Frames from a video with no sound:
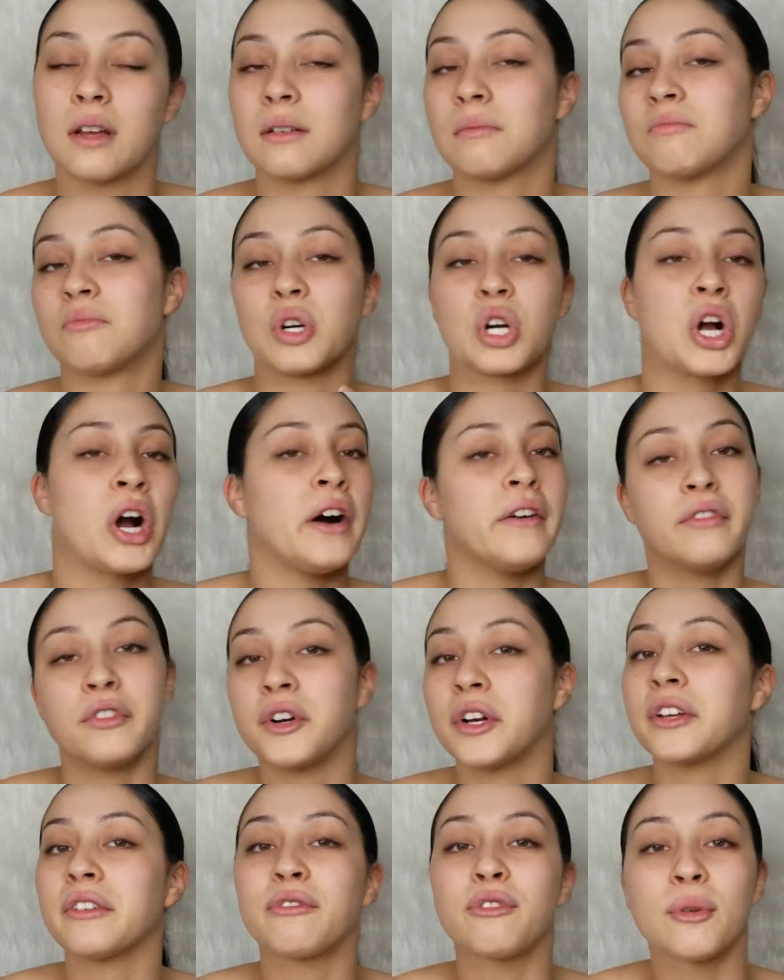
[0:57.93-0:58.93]

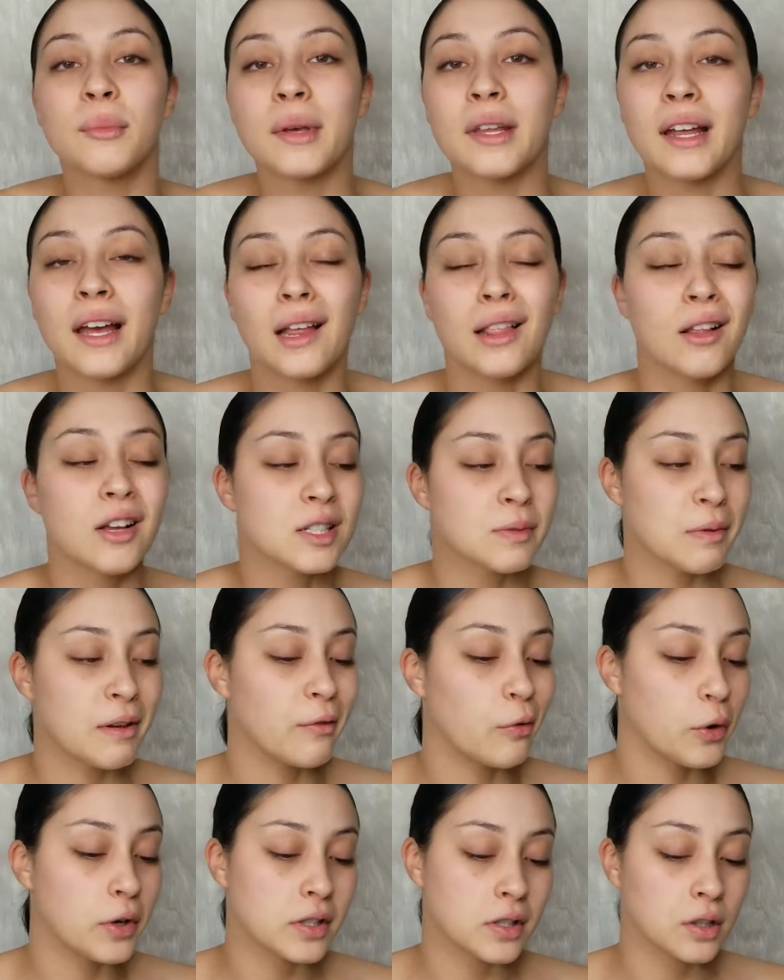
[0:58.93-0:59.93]
recovering from it. I lost my
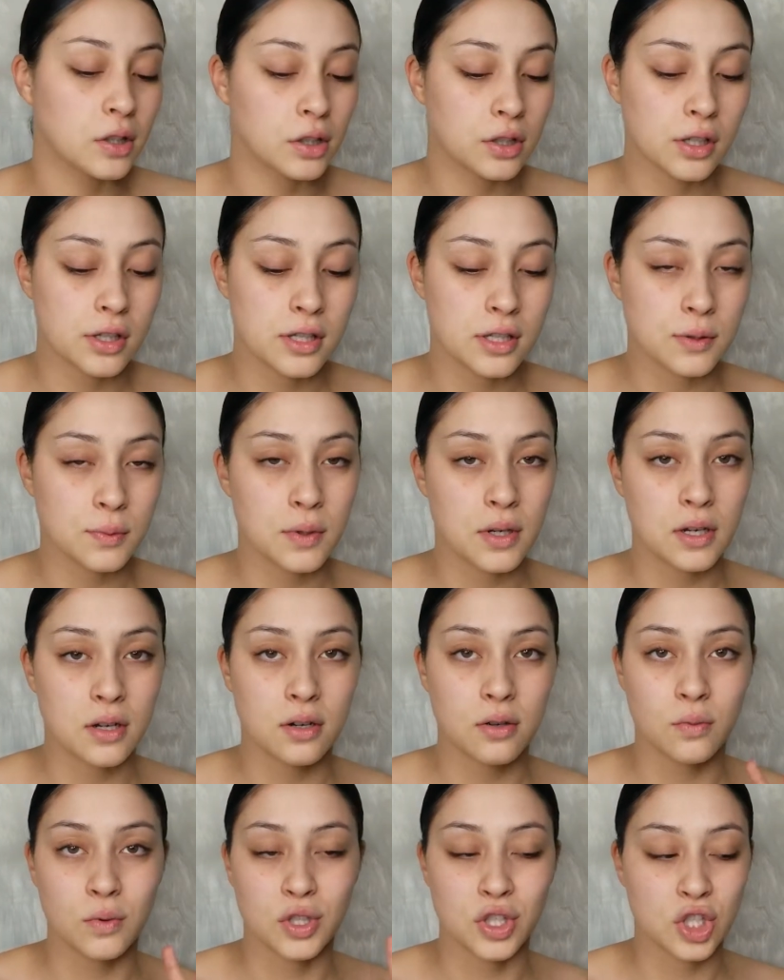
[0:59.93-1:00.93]
voice earlier this week,
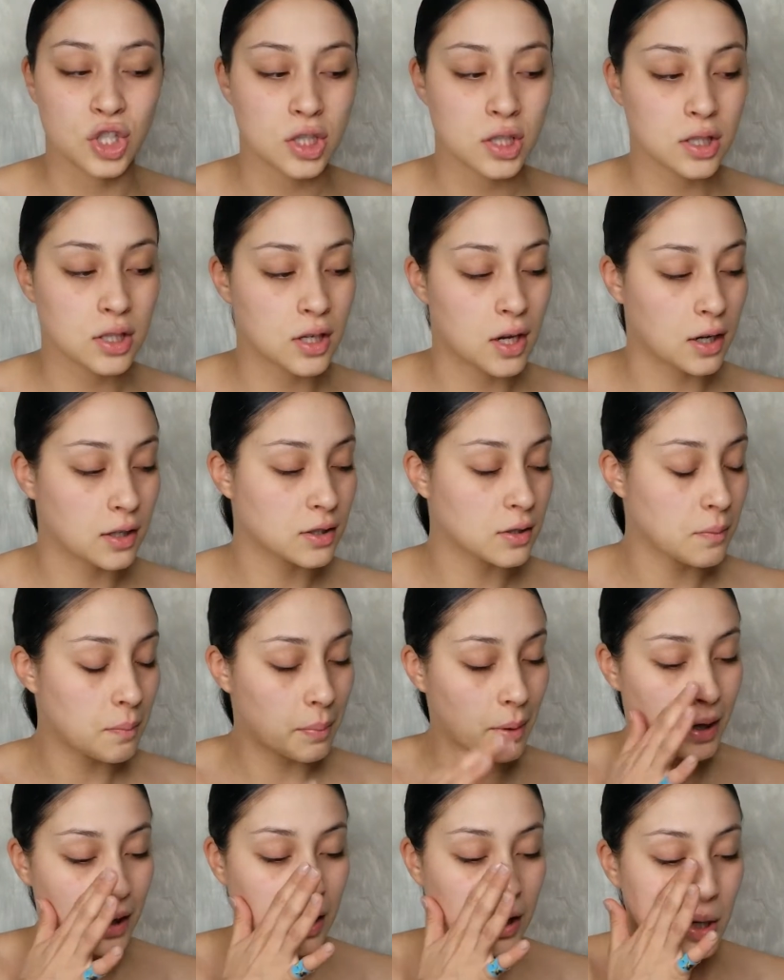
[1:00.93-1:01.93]
which sucked.
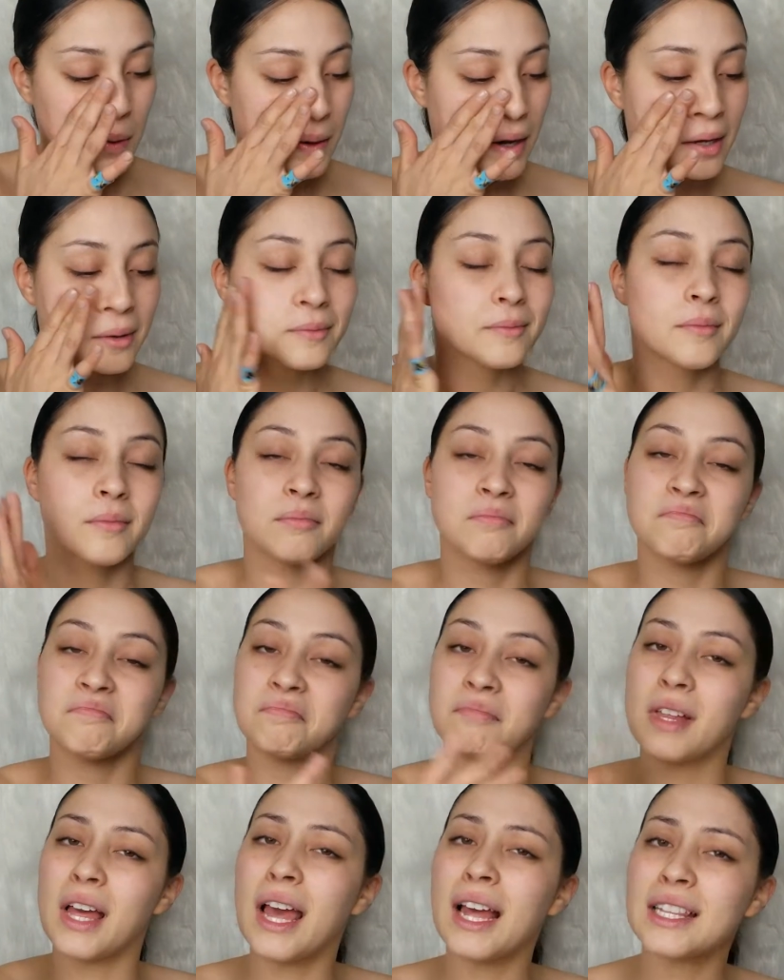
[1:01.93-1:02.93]
But you know what?
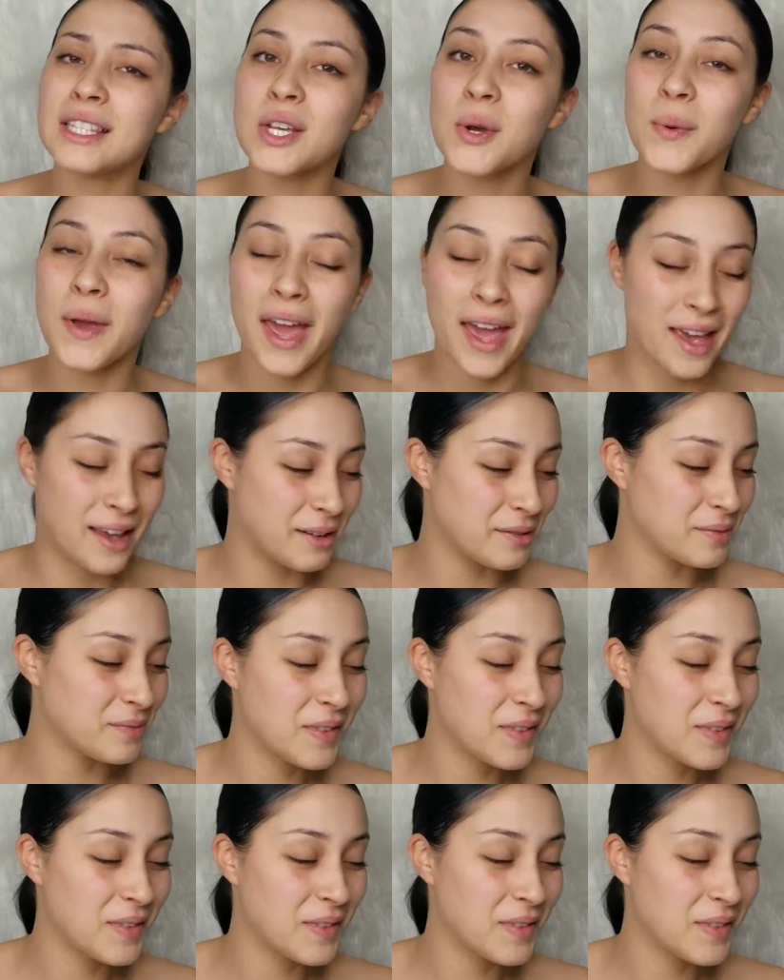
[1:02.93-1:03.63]
It's okay.